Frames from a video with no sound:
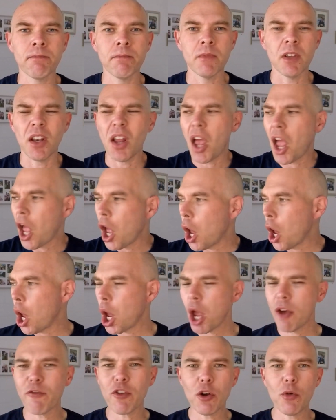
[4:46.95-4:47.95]
And
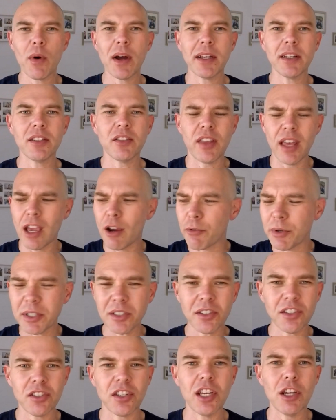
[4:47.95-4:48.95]
everyone is there in
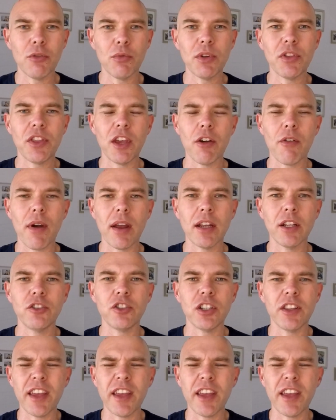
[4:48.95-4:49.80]
sync with their energy.